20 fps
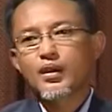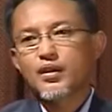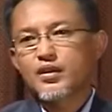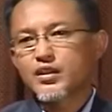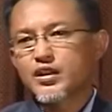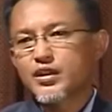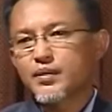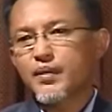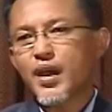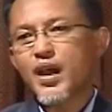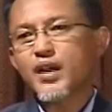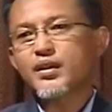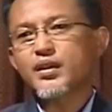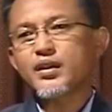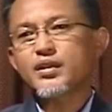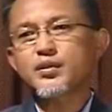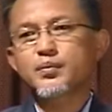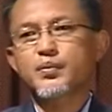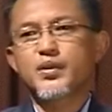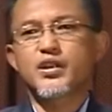Thematic
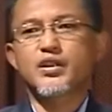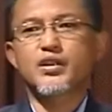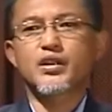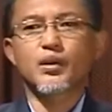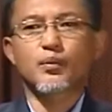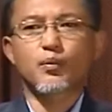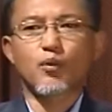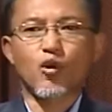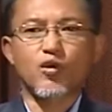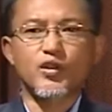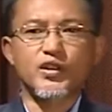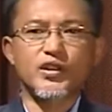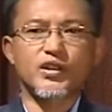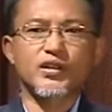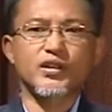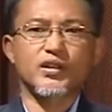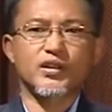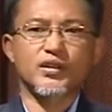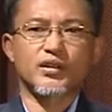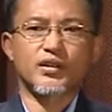special
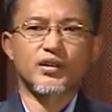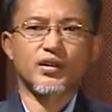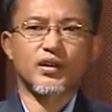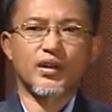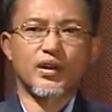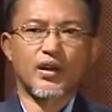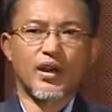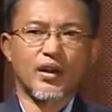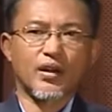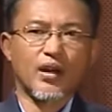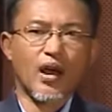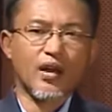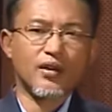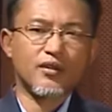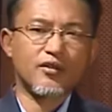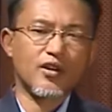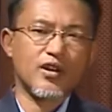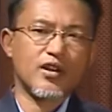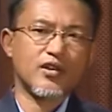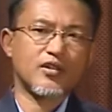procedures can
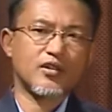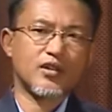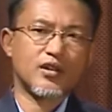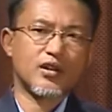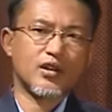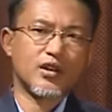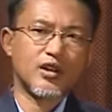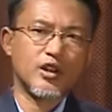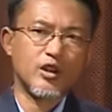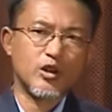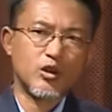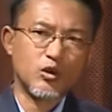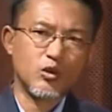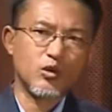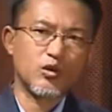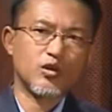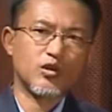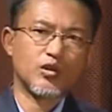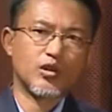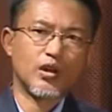address
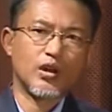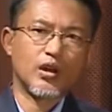issues